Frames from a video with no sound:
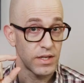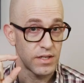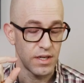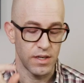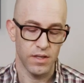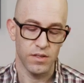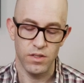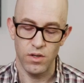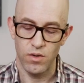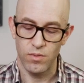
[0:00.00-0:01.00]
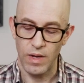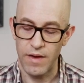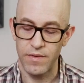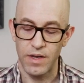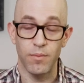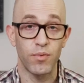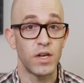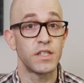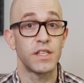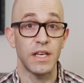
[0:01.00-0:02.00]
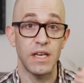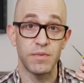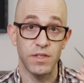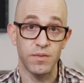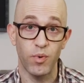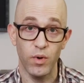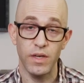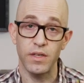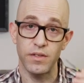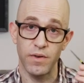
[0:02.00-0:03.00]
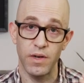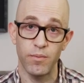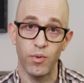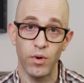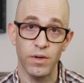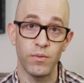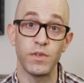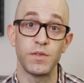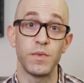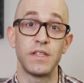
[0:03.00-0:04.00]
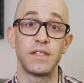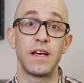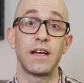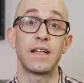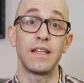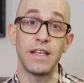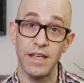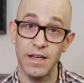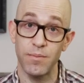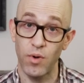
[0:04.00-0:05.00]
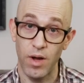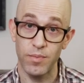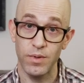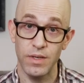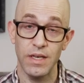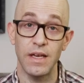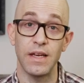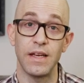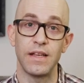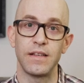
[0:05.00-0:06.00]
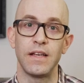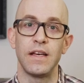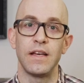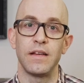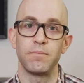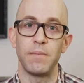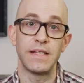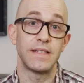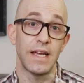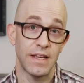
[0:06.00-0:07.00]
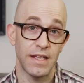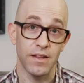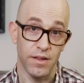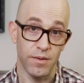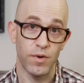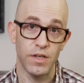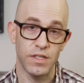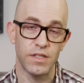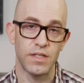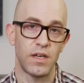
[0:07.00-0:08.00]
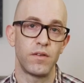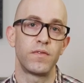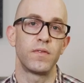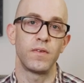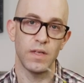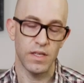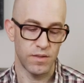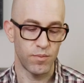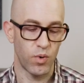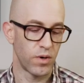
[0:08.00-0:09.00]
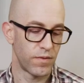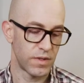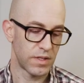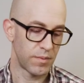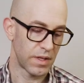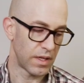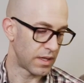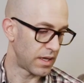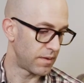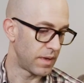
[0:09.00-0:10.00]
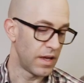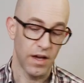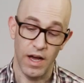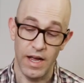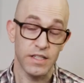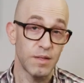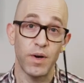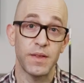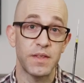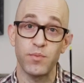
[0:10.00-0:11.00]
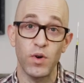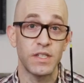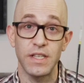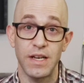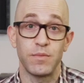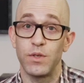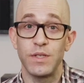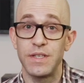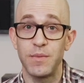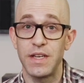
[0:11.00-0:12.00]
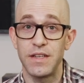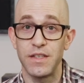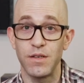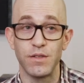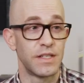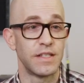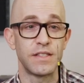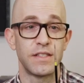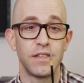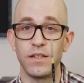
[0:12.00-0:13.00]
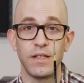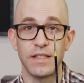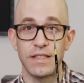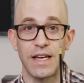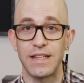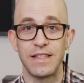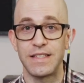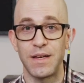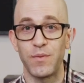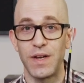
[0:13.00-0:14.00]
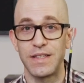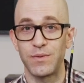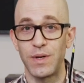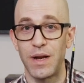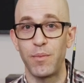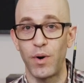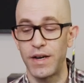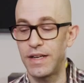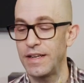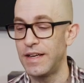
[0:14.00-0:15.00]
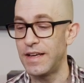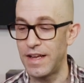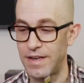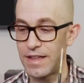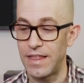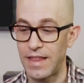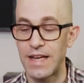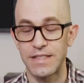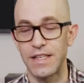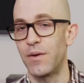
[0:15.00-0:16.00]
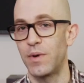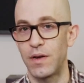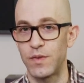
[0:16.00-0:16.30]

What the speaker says: tiny. So having a brush that keeps its point is very important, which means that cleaning it properly and maintaining the brush itself is important for something like that. I actually bought this brush and I'm too intimidated to use it. It's still exactly the same way as when I bought it. And last night when I was